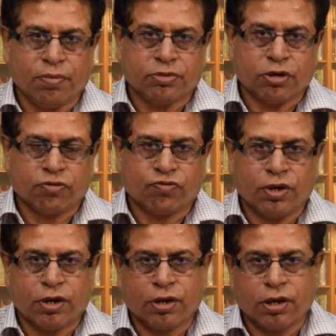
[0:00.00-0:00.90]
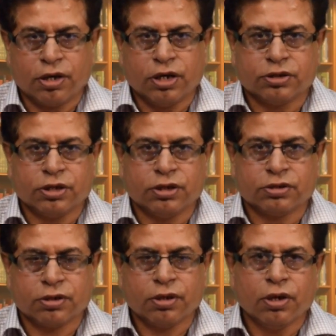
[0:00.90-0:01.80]
software
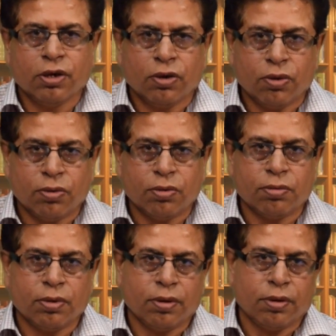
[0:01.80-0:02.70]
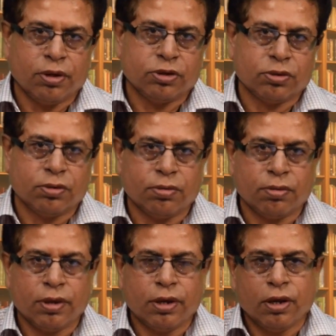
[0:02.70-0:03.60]
agencies who issue
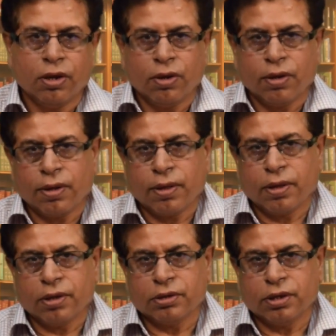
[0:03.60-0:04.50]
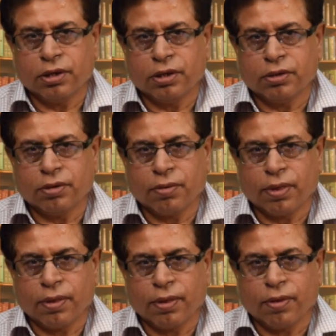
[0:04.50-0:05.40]
the
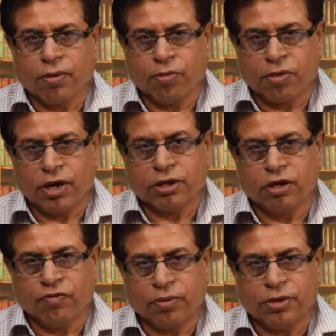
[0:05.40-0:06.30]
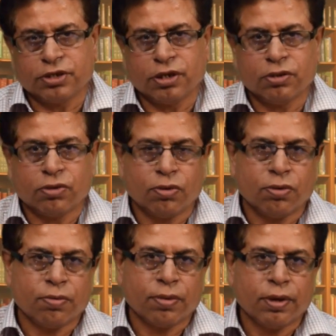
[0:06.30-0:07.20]
who provide the information
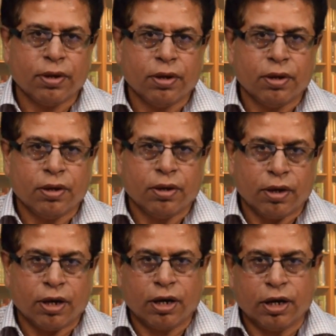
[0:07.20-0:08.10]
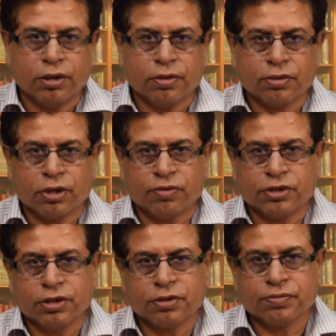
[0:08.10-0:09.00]
through online
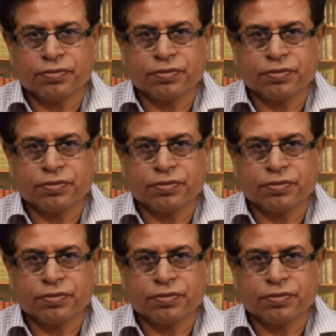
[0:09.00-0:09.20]
services